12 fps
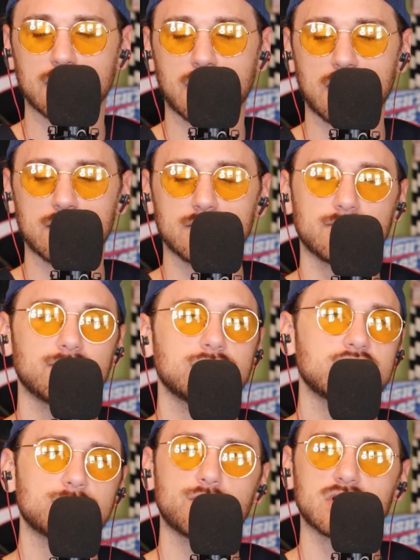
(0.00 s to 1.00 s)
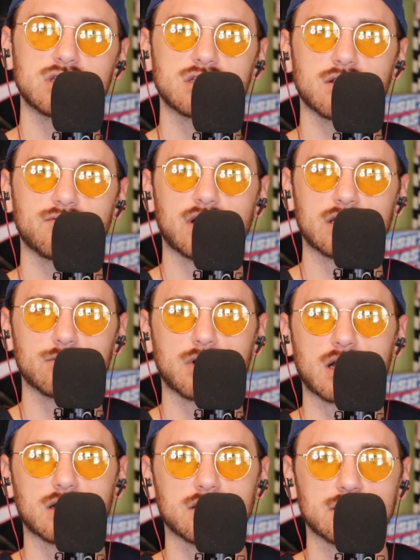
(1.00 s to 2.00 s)
And just putting stuff on the
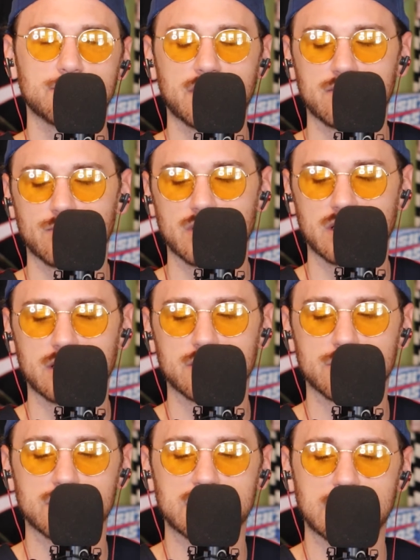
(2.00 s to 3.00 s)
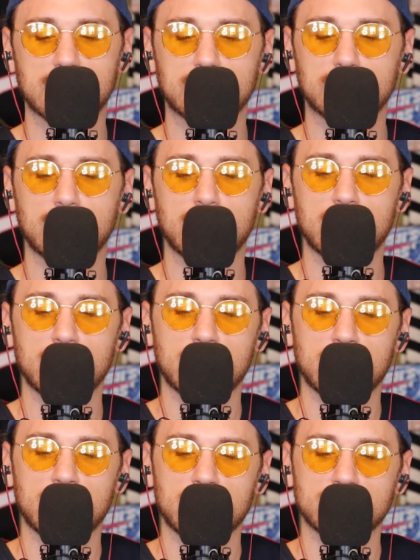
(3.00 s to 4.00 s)
record's been really interesting.
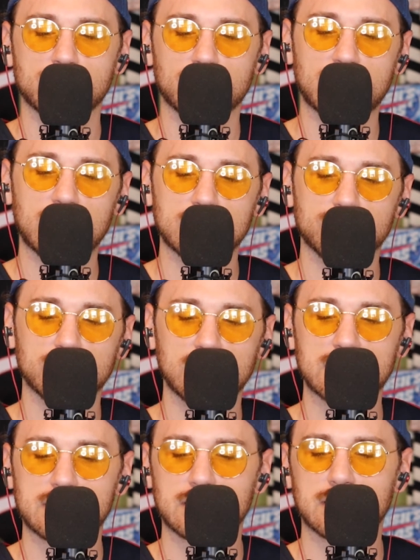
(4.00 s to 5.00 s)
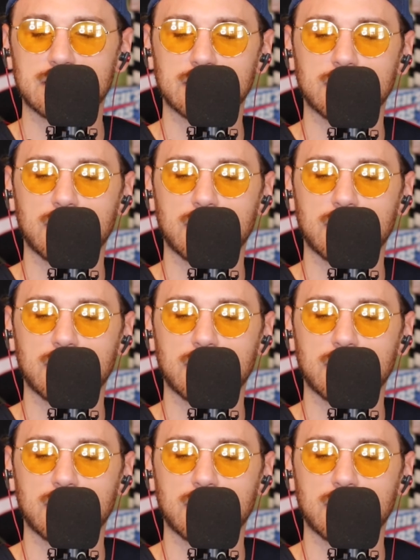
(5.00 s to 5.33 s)
So thanks for listening.